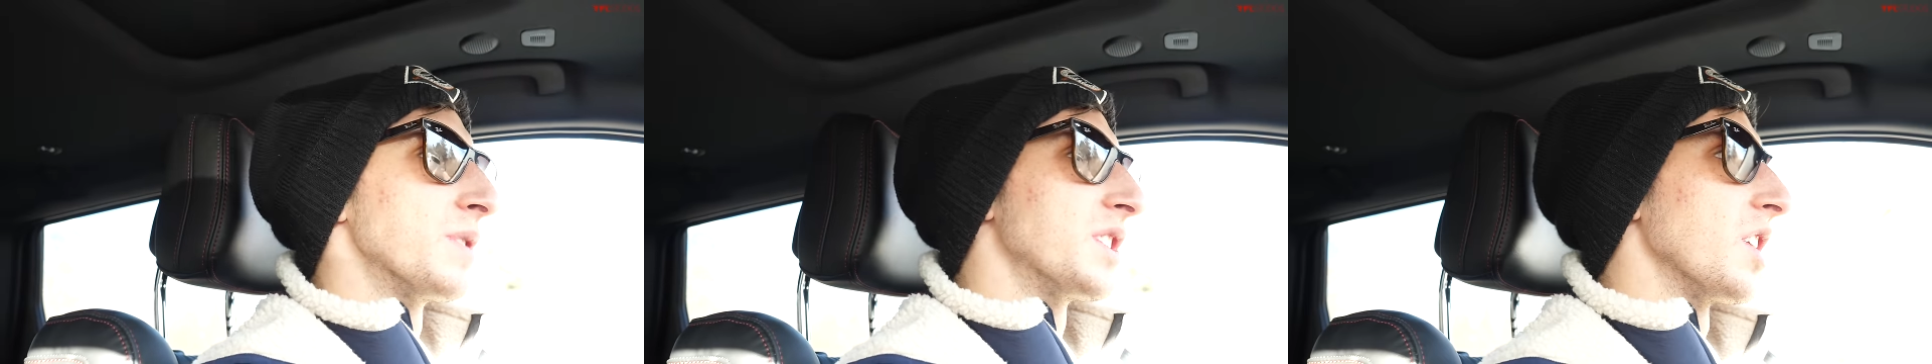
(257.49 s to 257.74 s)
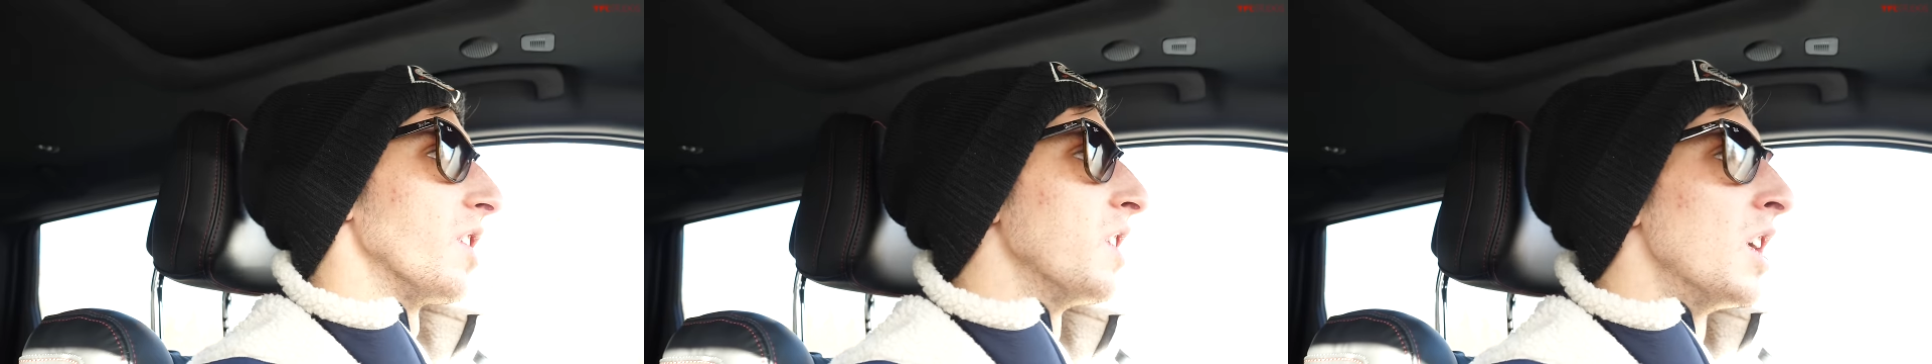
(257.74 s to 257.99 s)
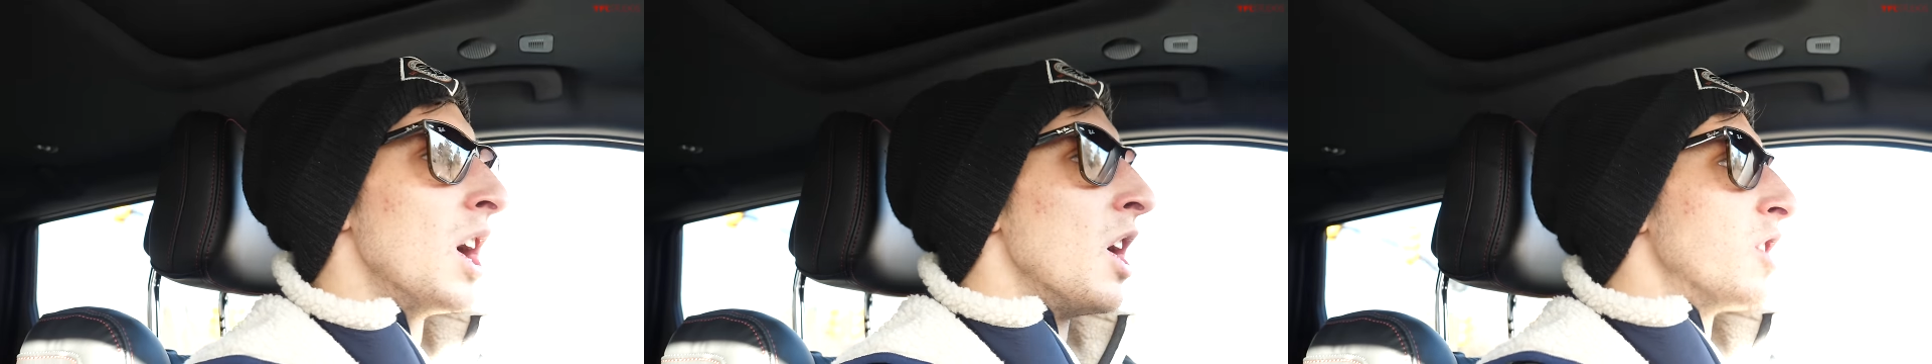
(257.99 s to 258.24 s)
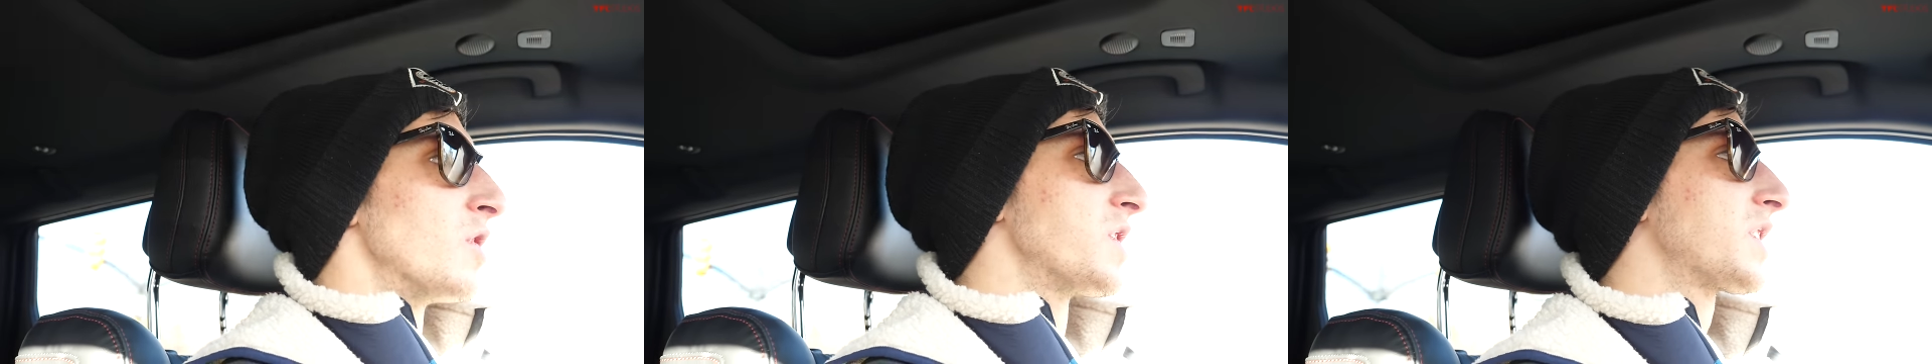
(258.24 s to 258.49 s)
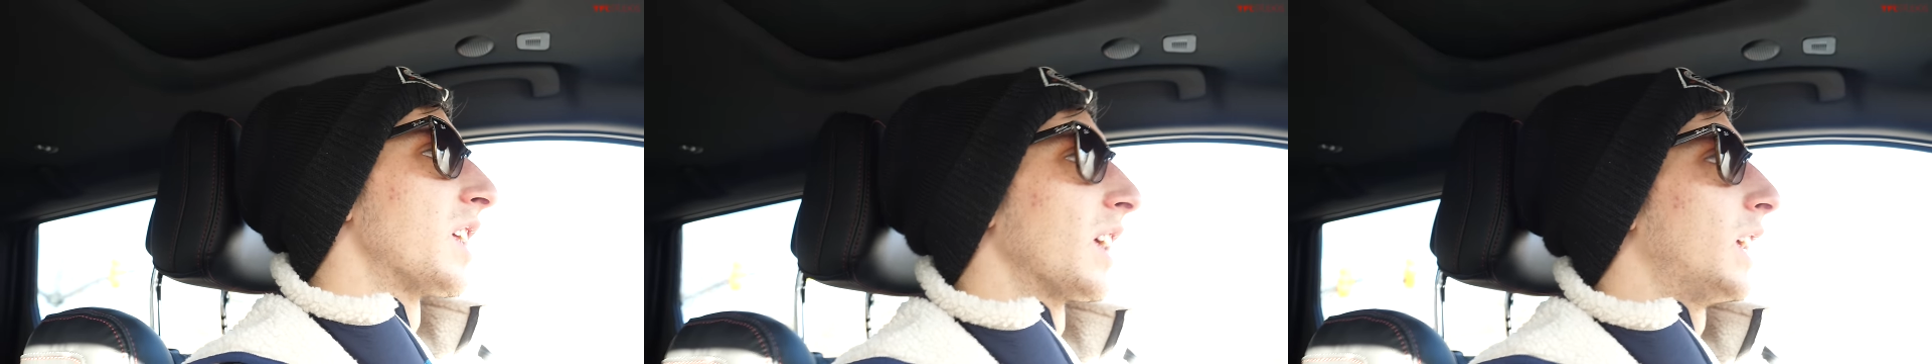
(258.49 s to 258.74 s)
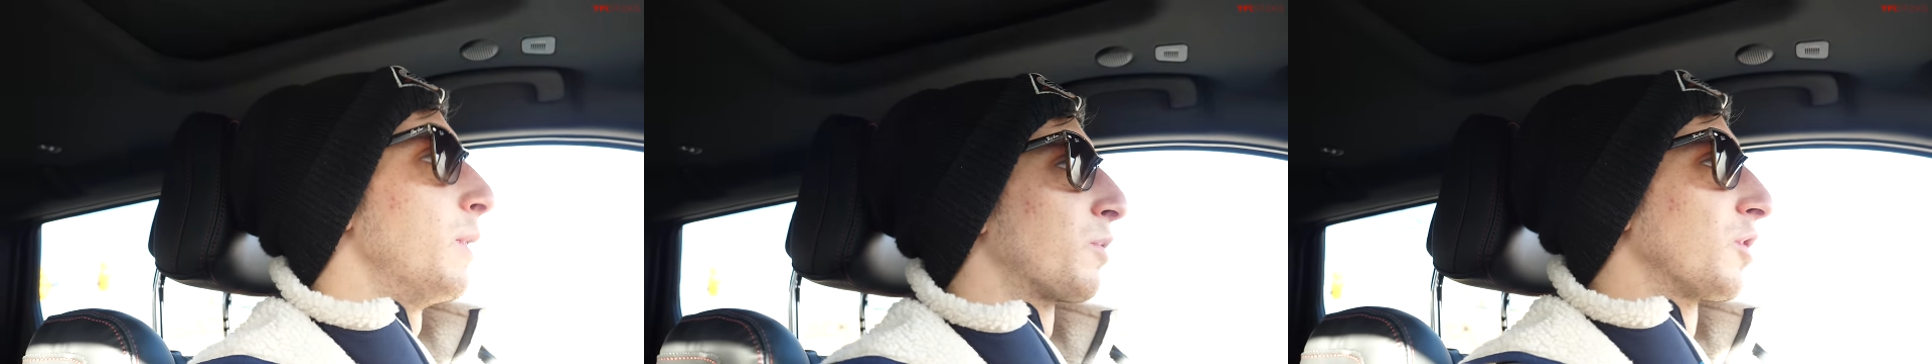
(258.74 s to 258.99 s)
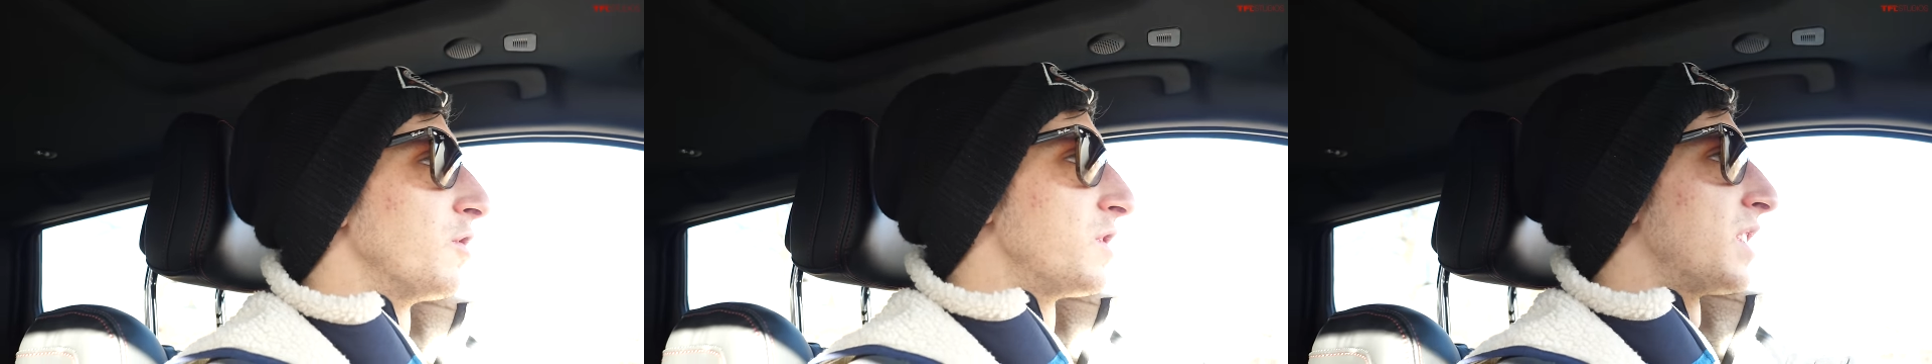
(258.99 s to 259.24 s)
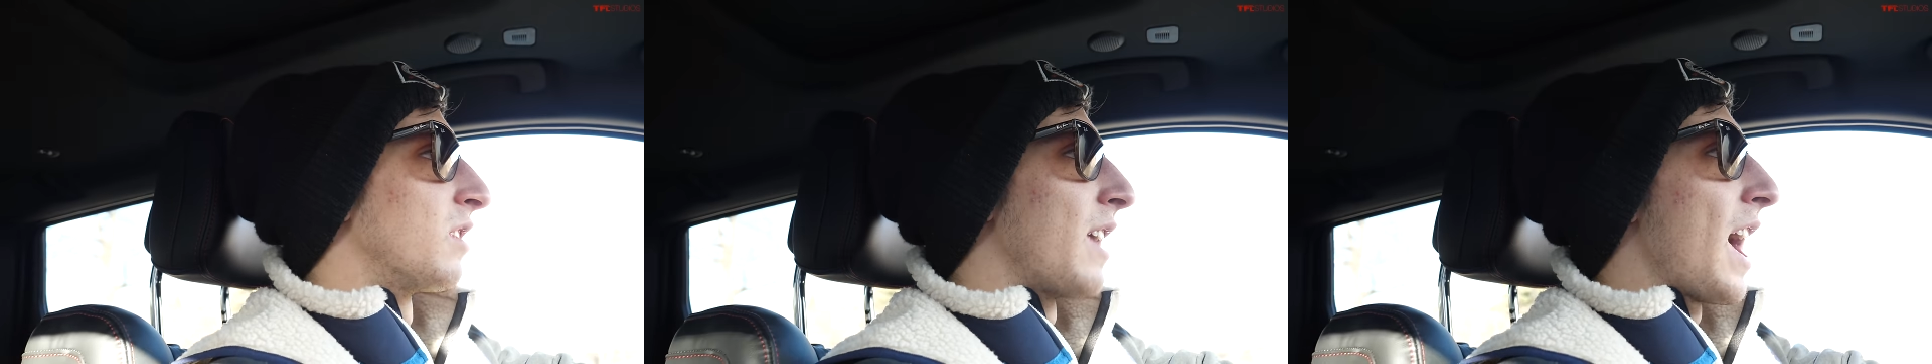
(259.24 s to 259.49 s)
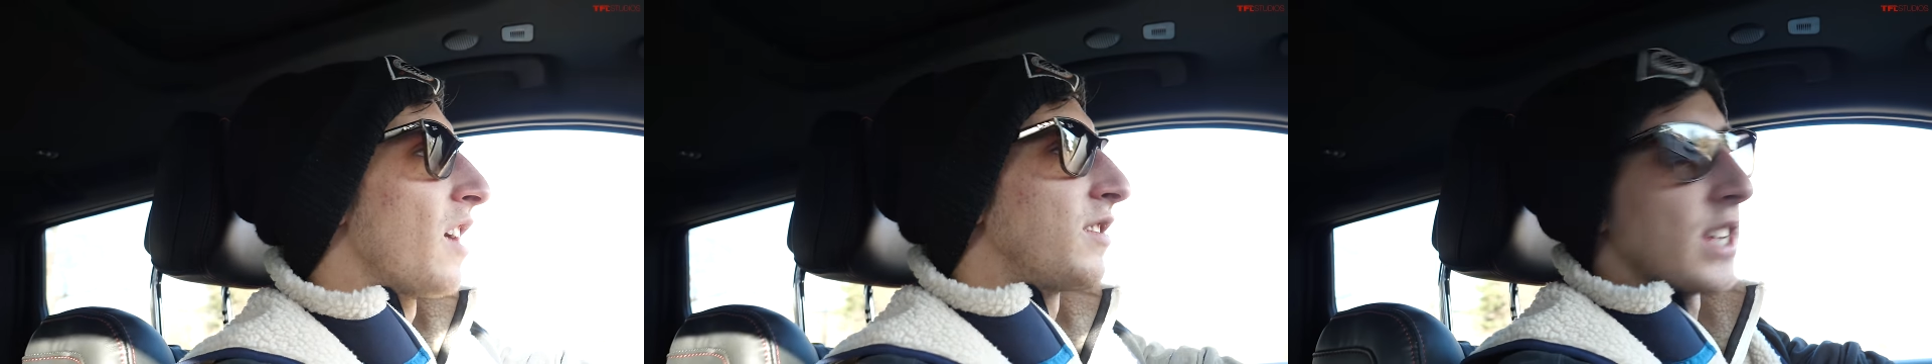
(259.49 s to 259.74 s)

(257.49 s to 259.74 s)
So I'm just gonna keep cruising around.